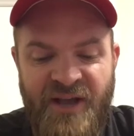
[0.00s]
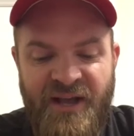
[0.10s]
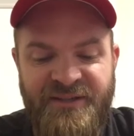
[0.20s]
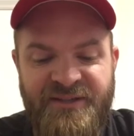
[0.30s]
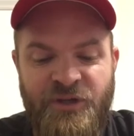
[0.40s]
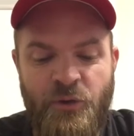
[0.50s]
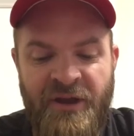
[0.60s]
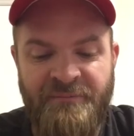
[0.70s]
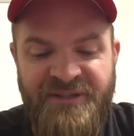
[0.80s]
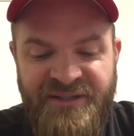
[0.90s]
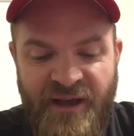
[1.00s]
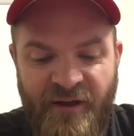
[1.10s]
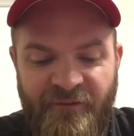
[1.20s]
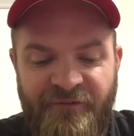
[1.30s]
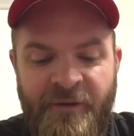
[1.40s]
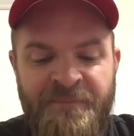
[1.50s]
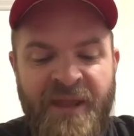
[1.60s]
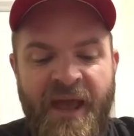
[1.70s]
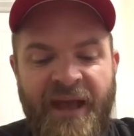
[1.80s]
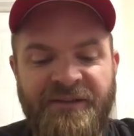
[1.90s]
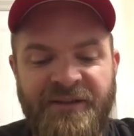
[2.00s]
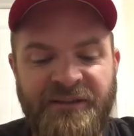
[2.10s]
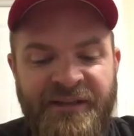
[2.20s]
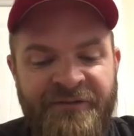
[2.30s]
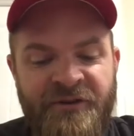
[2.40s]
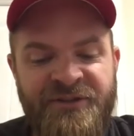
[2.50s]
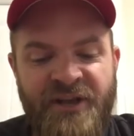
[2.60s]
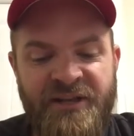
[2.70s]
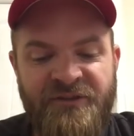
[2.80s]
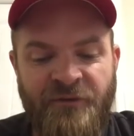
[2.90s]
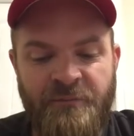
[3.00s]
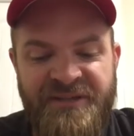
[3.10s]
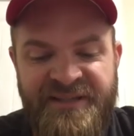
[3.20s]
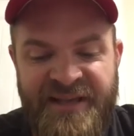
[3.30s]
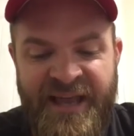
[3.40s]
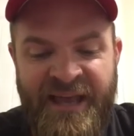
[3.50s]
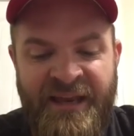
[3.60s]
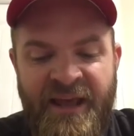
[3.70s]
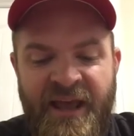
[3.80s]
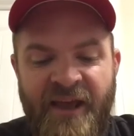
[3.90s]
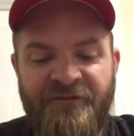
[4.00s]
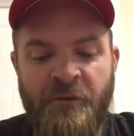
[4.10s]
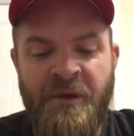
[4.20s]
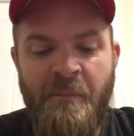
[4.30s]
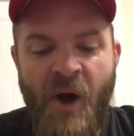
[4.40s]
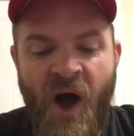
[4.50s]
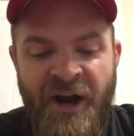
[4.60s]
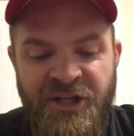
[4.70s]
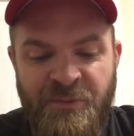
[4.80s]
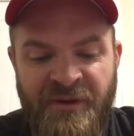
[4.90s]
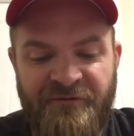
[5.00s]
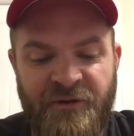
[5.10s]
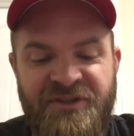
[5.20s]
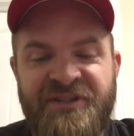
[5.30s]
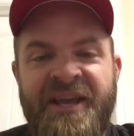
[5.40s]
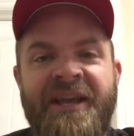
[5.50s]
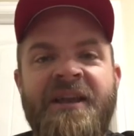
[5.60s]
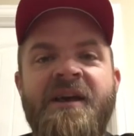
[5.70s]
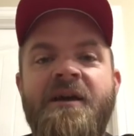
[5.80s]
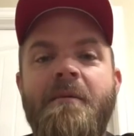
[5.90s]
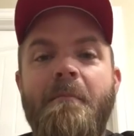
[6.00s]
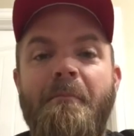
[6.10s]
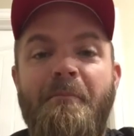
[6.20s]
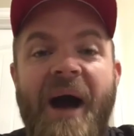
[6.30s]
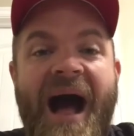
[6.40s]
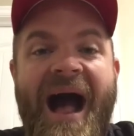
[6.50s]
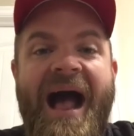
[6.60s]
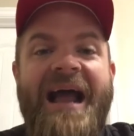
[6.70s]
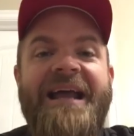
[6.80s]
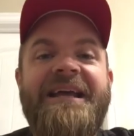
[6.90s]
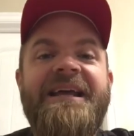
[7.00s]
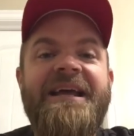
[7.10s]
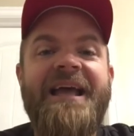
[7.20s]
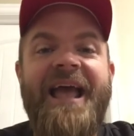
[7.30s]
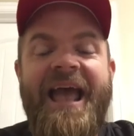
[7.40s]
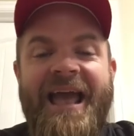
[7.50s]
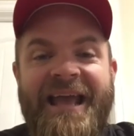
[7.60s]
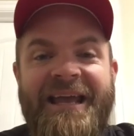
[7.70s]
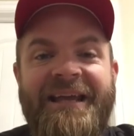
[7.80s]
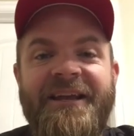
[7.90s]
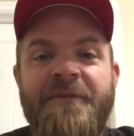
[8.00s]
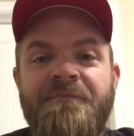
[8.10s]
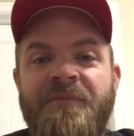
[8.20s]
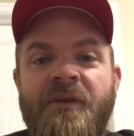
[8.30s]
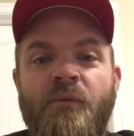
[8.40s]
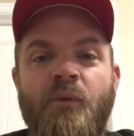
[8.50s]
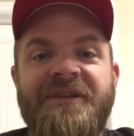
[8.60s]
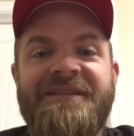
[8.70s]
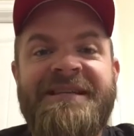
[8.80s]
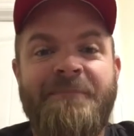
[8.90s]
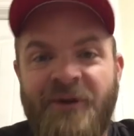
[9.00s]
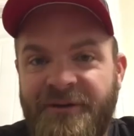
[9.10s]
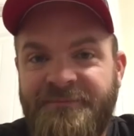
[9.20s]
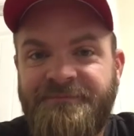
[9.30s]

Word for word: us to Himself and delivers us from sin and from the punishment for sin by a Redeemer